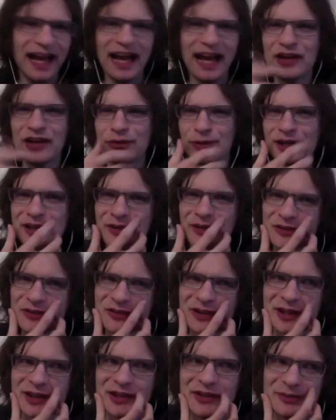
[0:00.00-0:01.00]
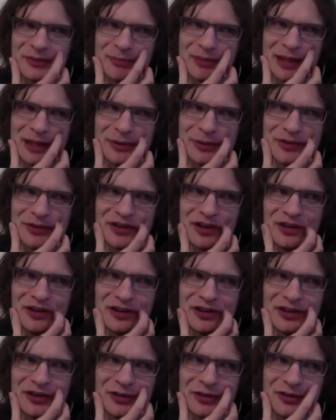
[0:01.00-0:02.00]
It's one of those things people
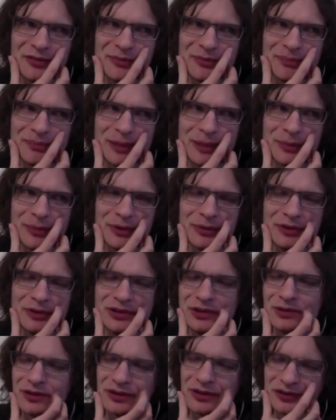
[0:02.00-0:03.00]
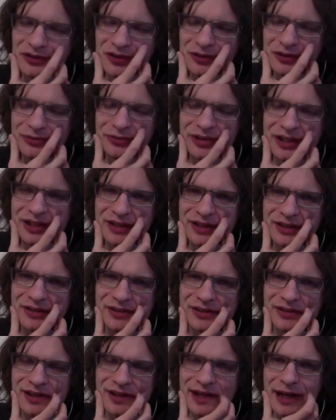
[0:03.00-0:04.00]
who are new to the software
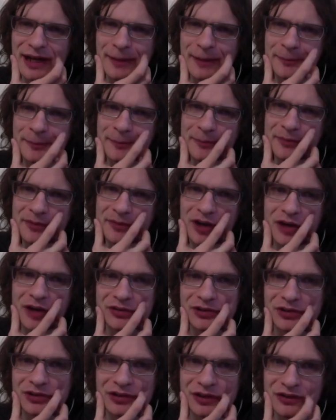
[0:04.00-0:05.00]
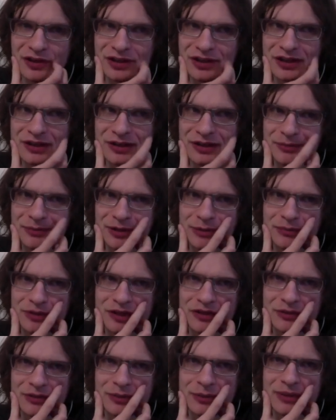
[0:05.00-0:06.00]
often do this. I get
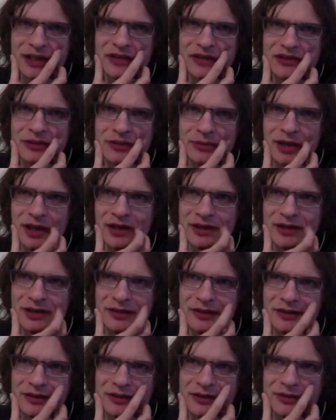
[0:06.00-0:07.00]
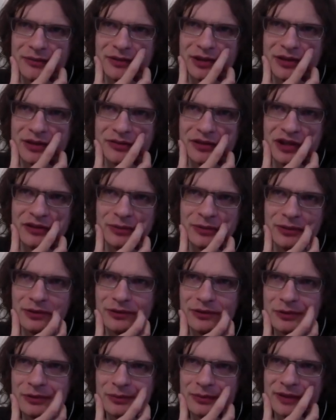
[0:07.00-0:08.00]
lots of people ask about it in the Facebook
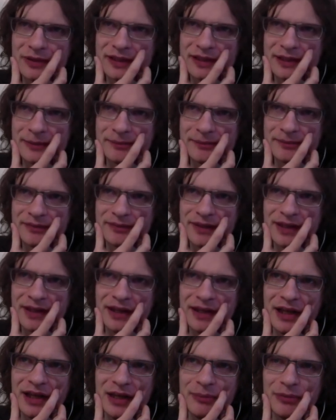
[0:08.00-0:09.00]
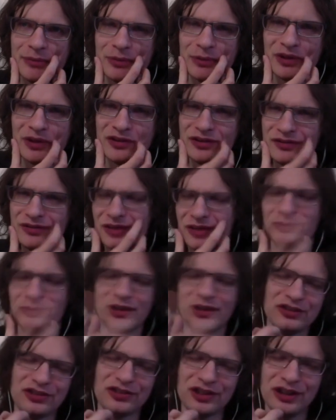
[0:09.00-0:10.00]
group. But once you've done
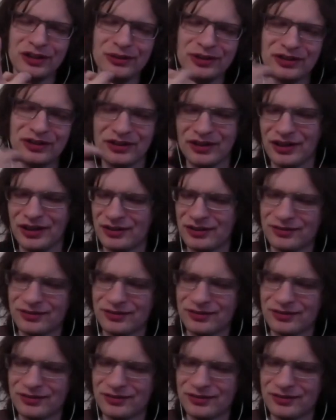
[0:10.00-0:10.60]
one show, it's